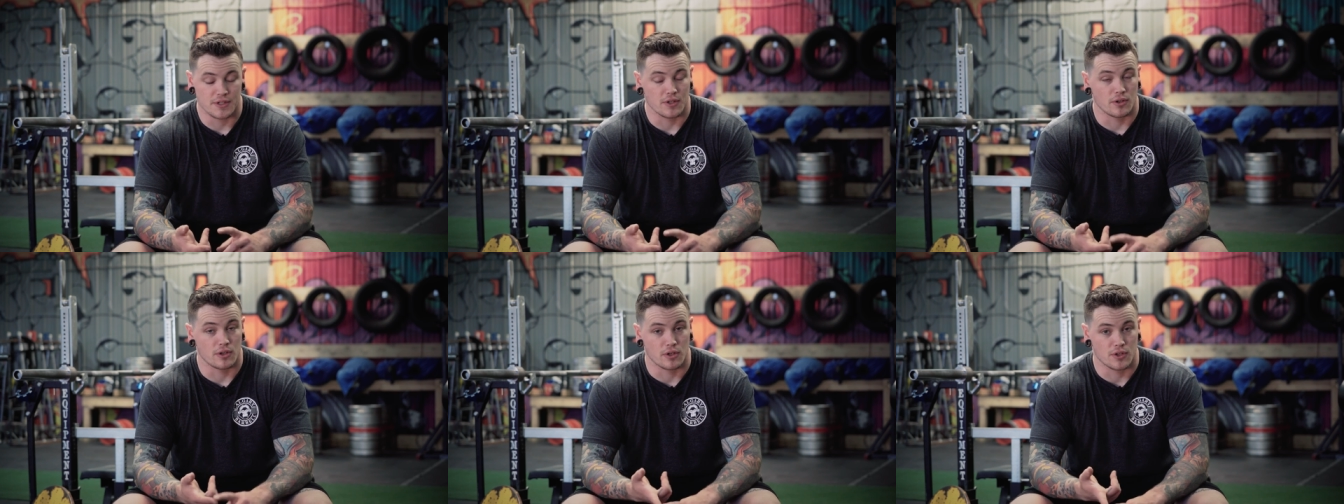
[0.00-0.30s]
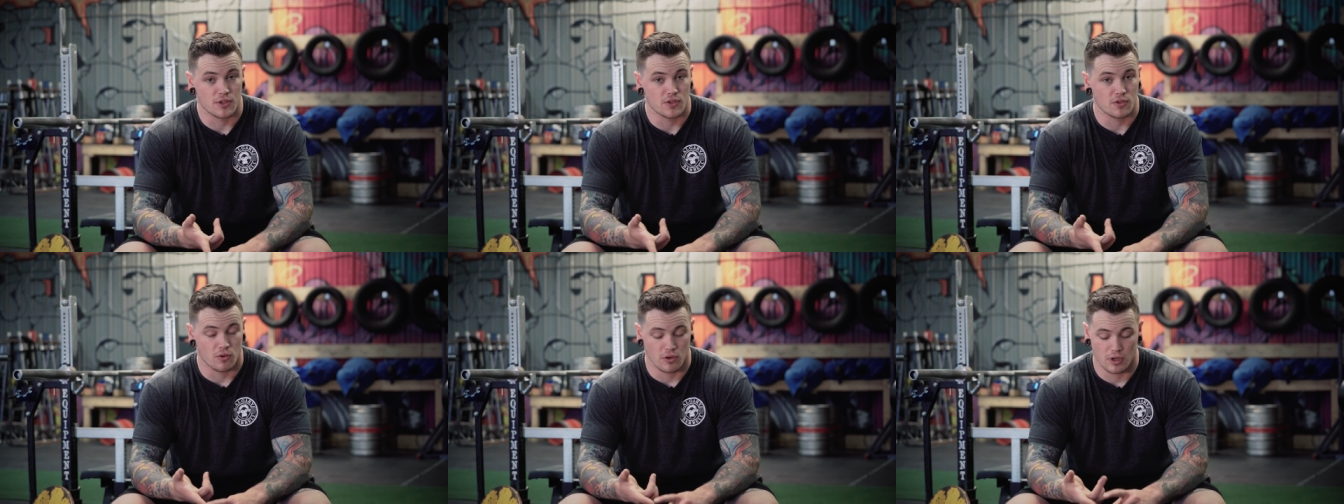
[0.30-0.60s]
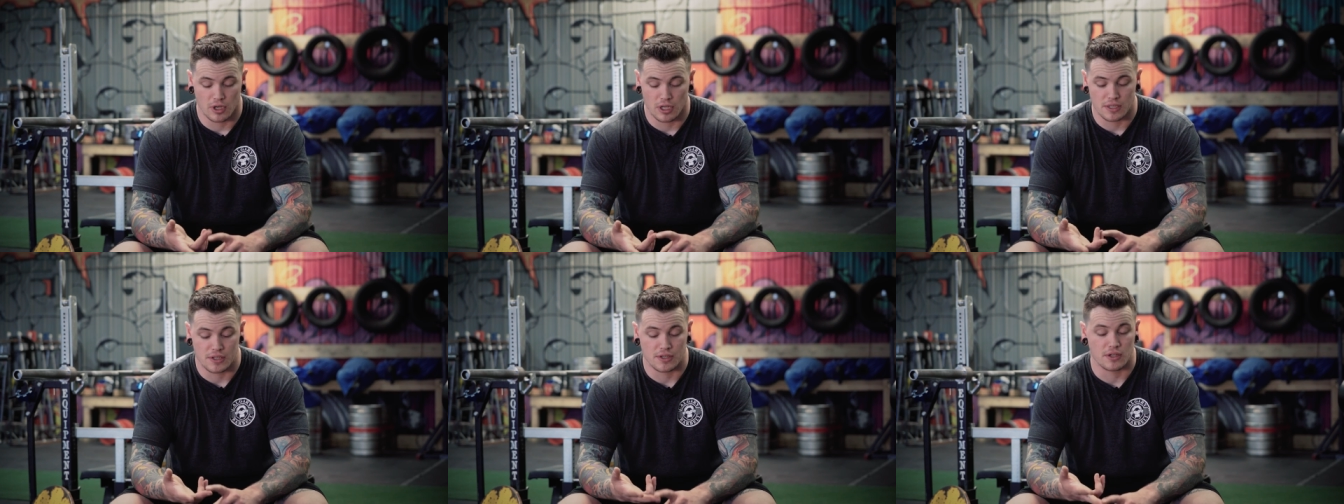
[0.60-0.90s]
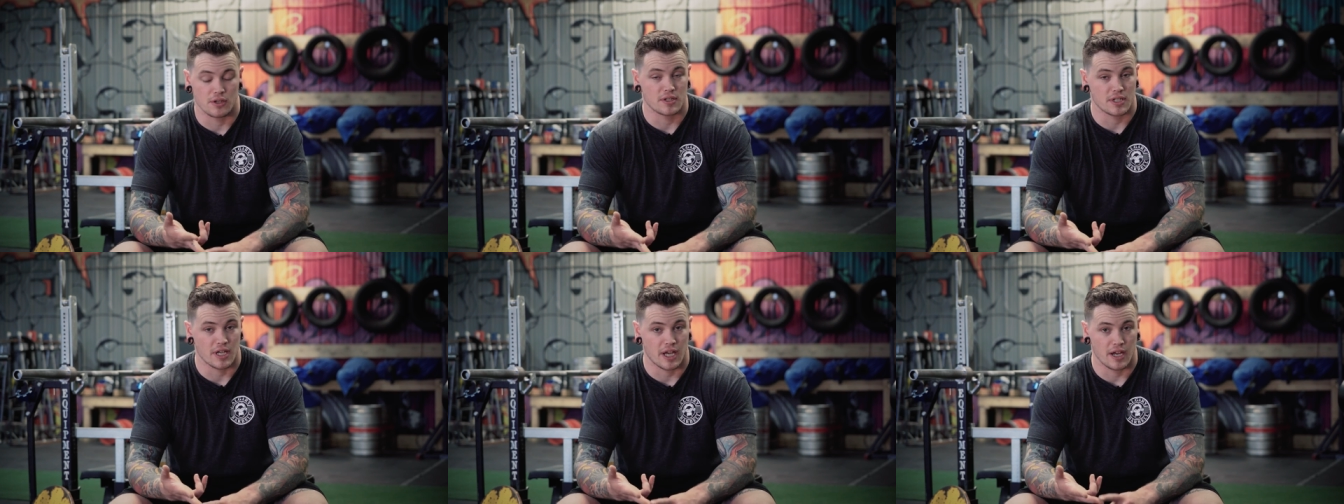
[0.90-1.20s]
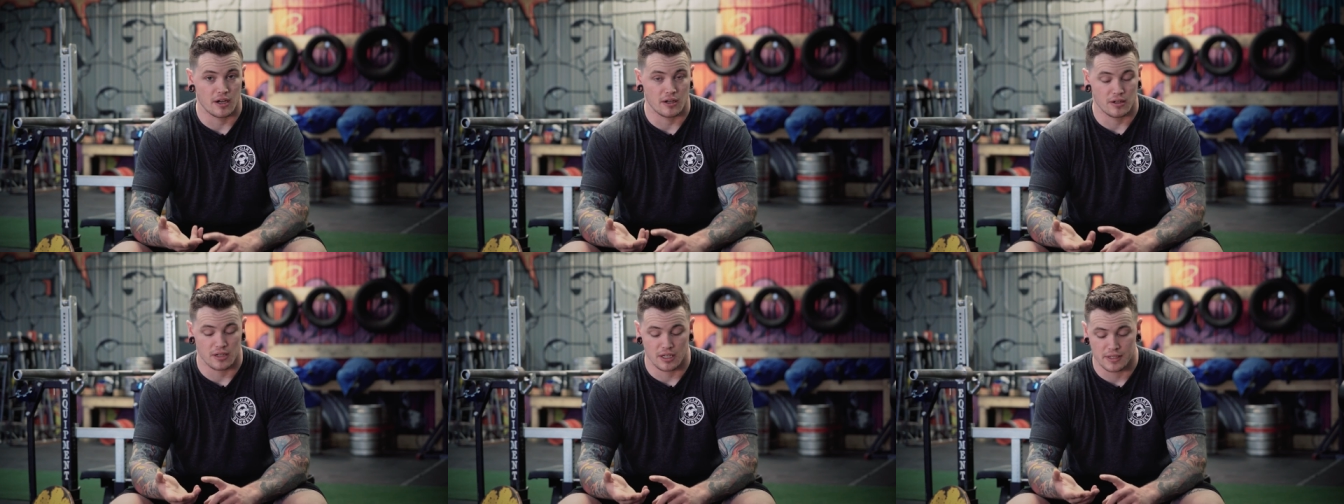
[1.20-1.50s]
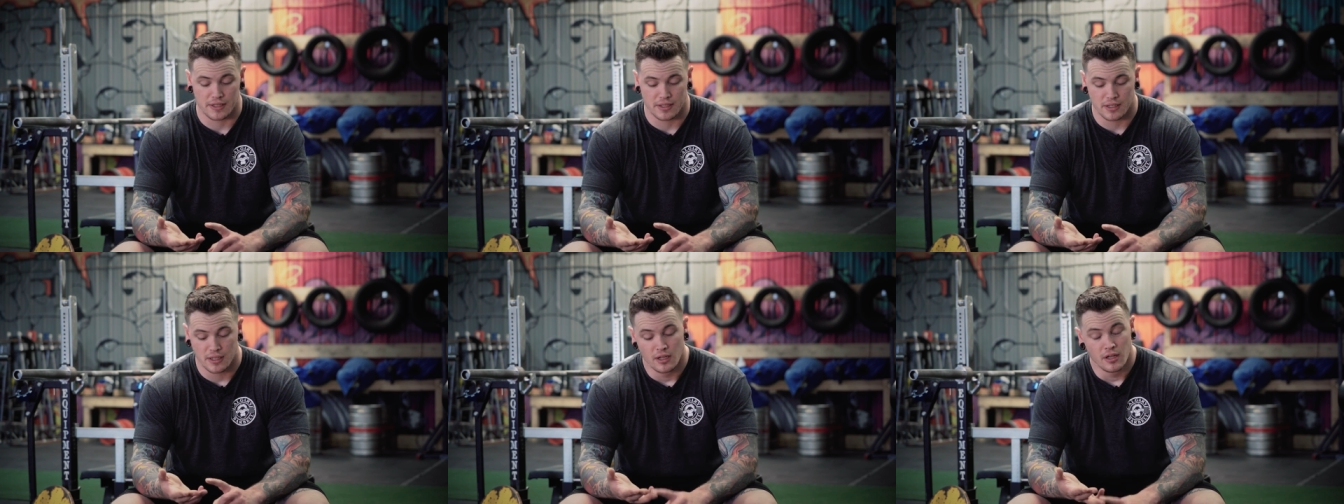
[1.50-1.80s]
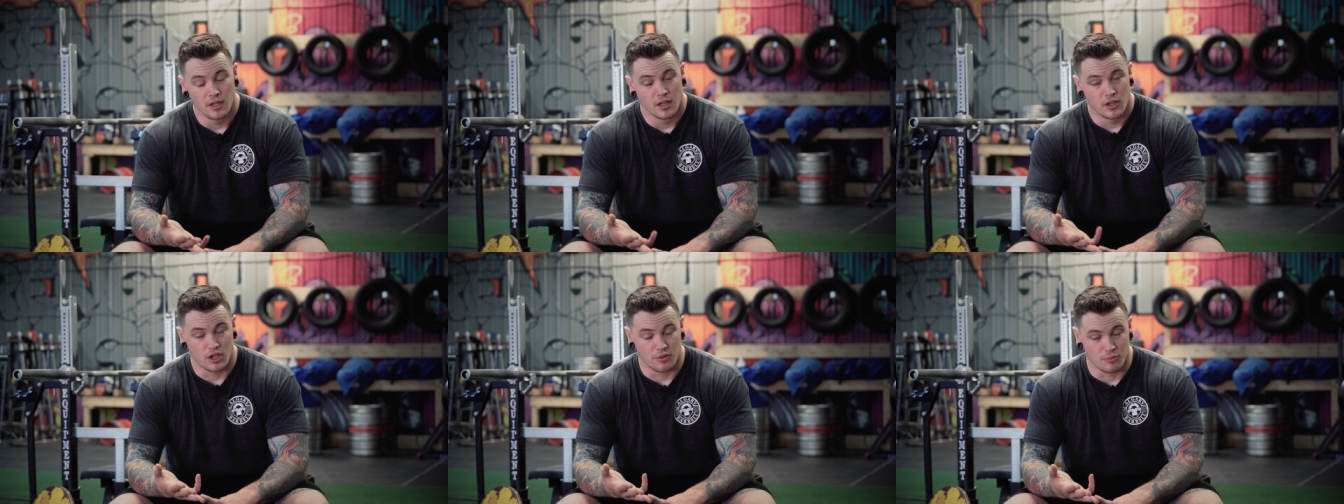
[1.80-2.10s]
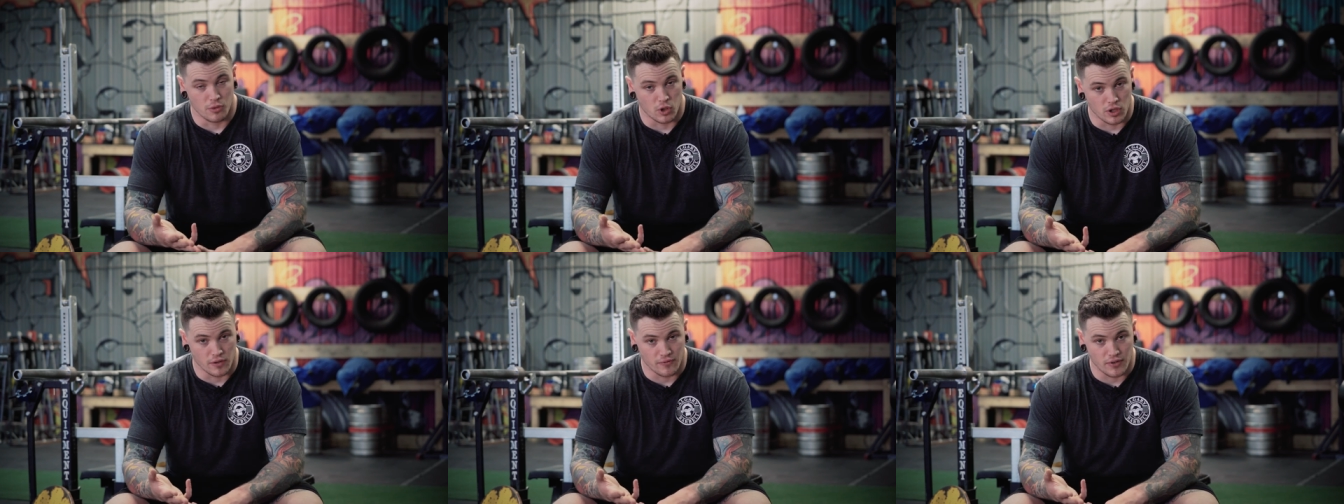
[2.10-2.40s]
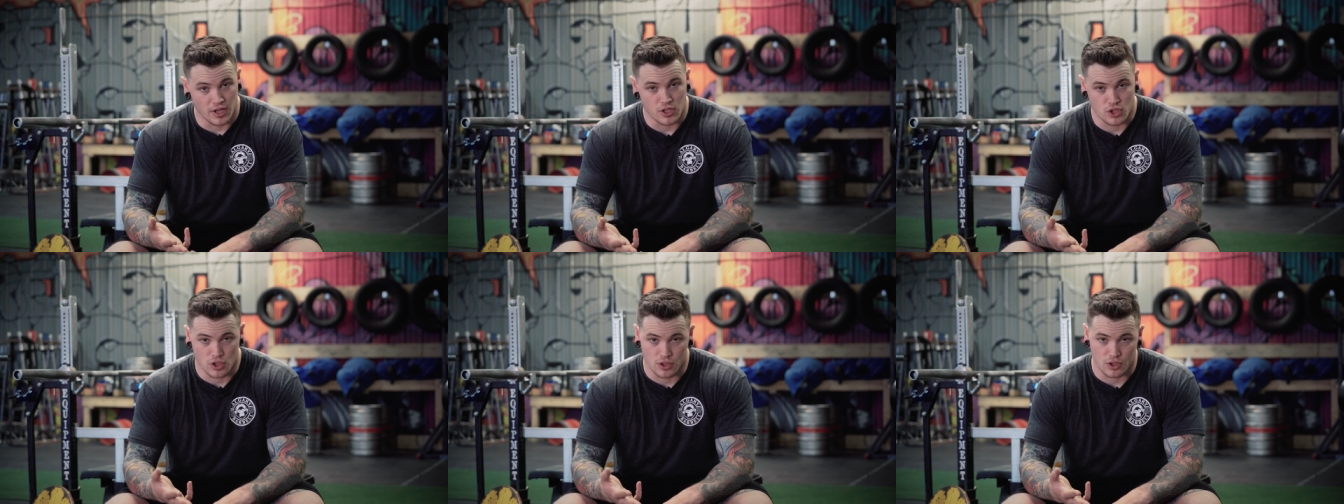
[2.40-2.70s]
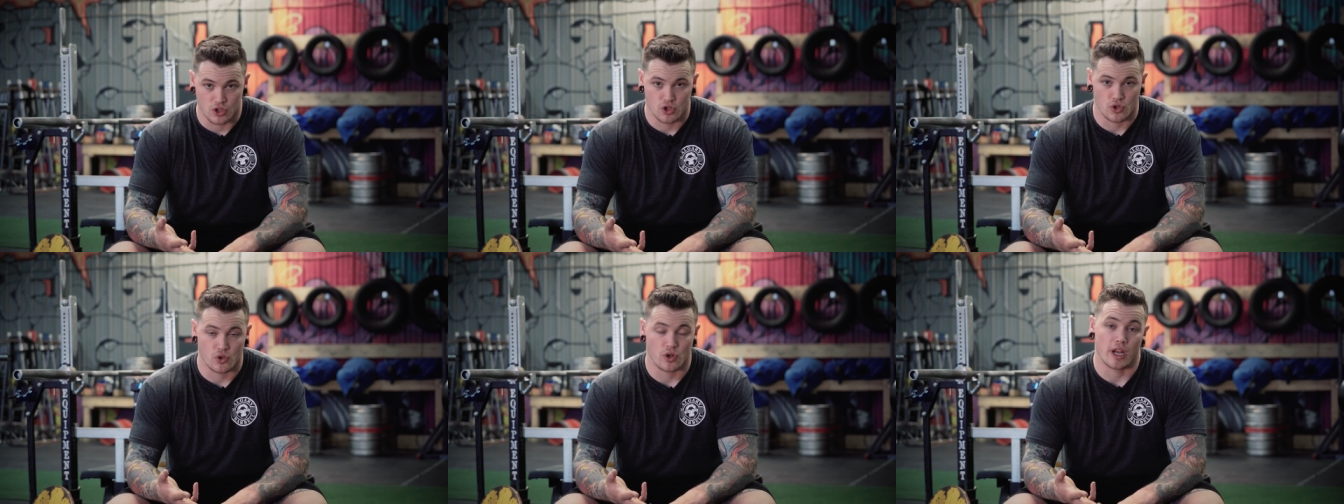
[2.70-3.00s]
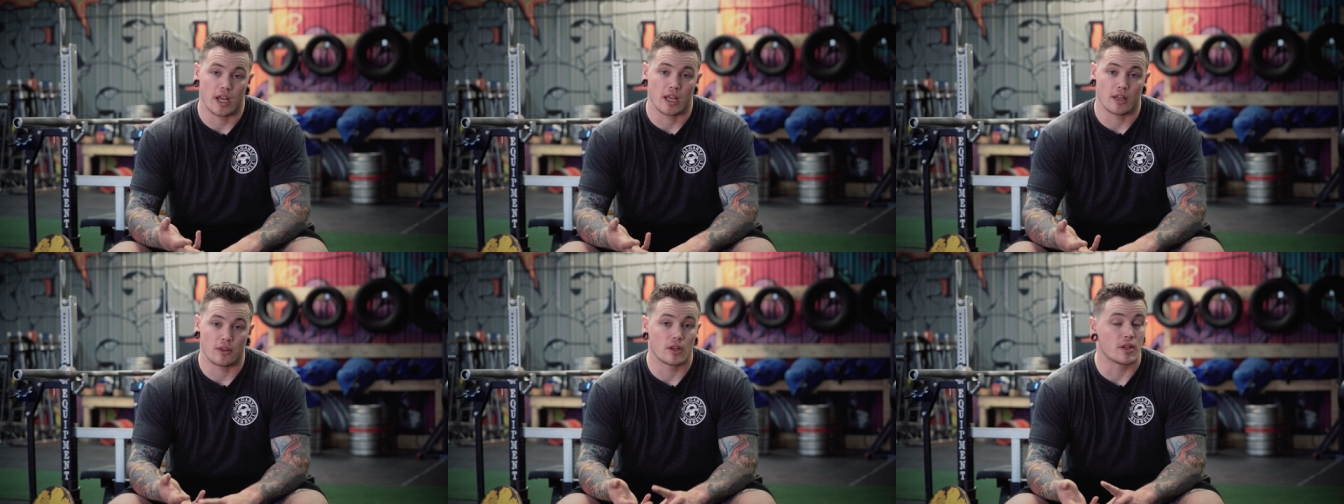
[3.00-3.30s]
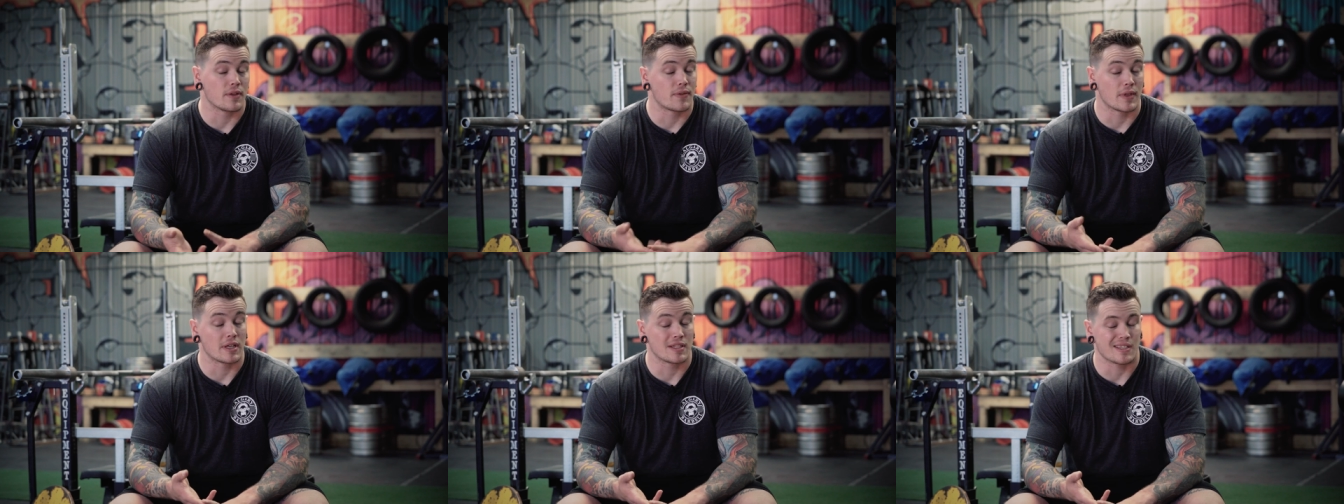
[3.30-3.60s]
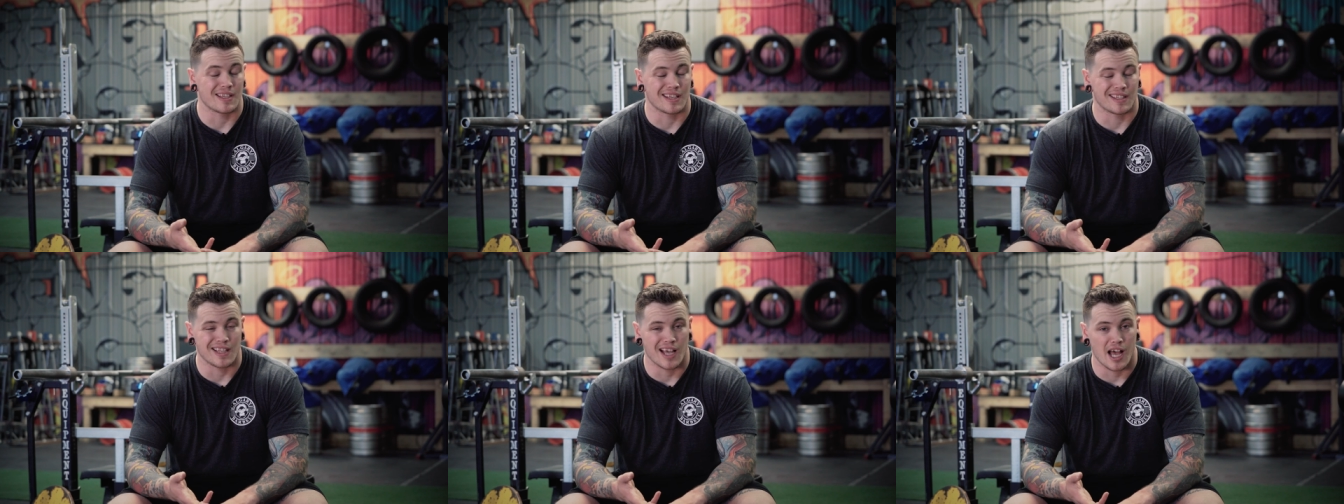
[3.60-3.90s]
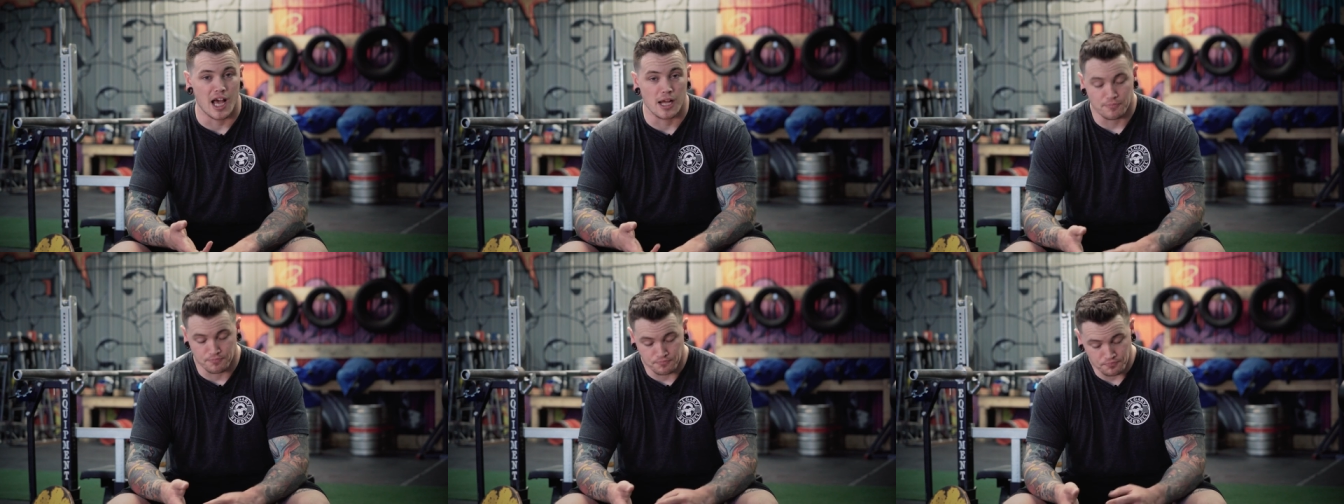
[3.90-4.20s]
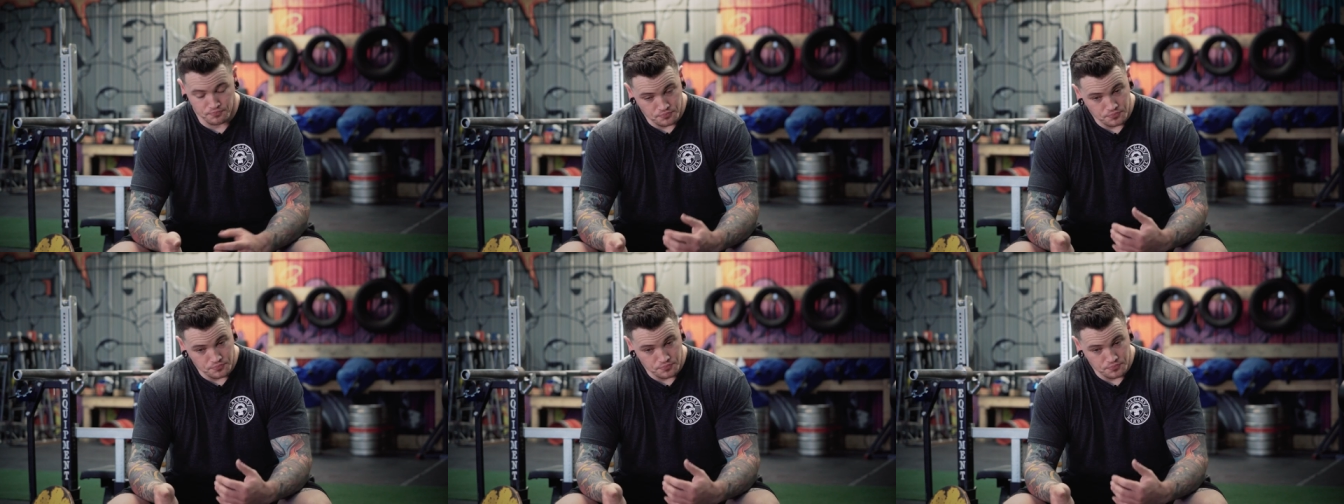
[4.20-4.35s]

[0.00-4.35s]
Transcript: So your soreness, your tiredness, your motivation to train, the things like that.